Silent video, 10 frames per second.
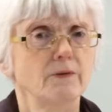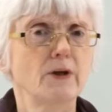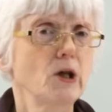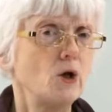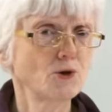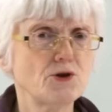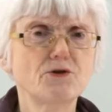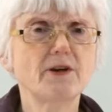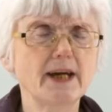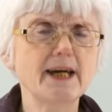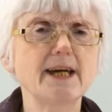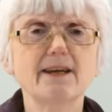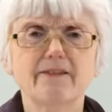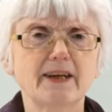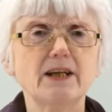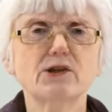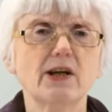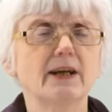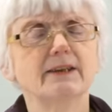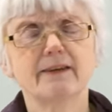the lottery, things
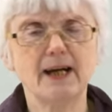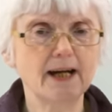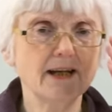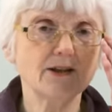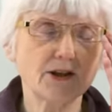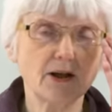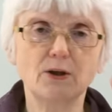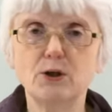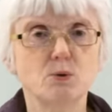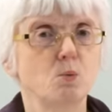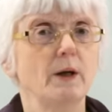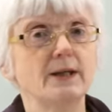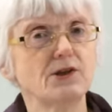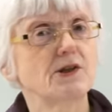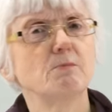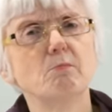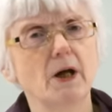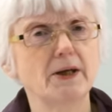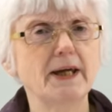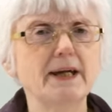like that, and you win some
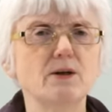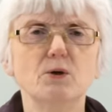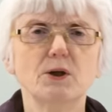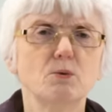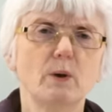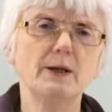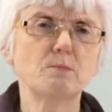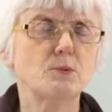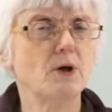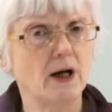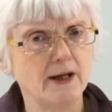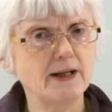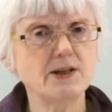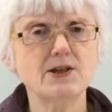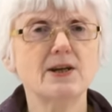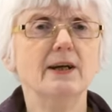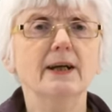money or you win a prize